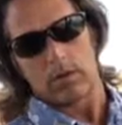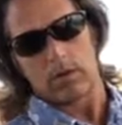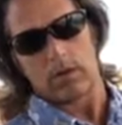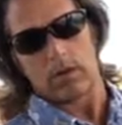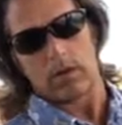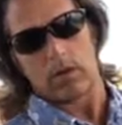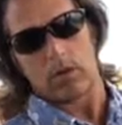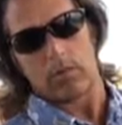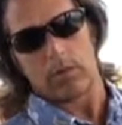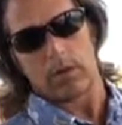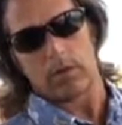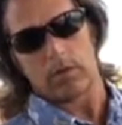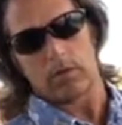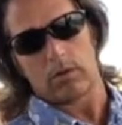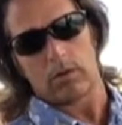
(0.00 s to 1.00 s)
And then
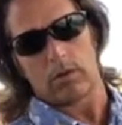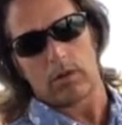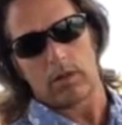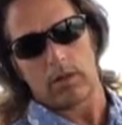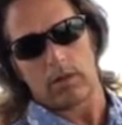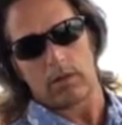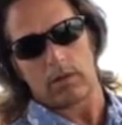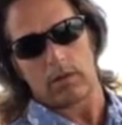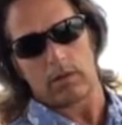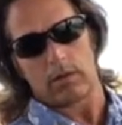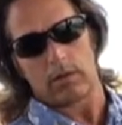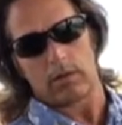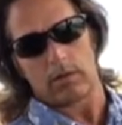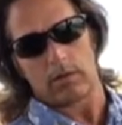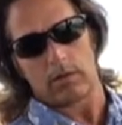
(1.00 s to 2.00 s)
open, and
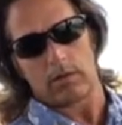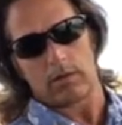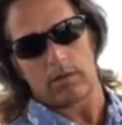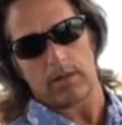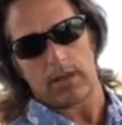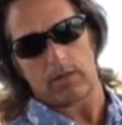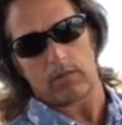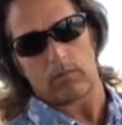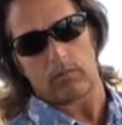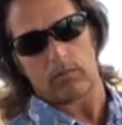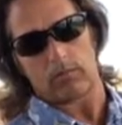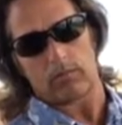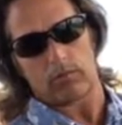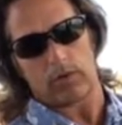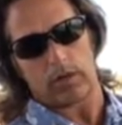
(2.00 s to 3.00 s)
that
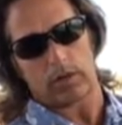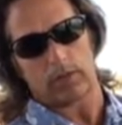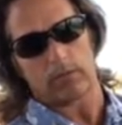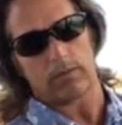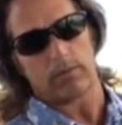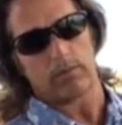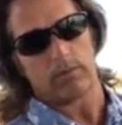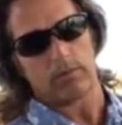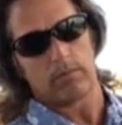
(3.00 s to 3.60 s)
strings.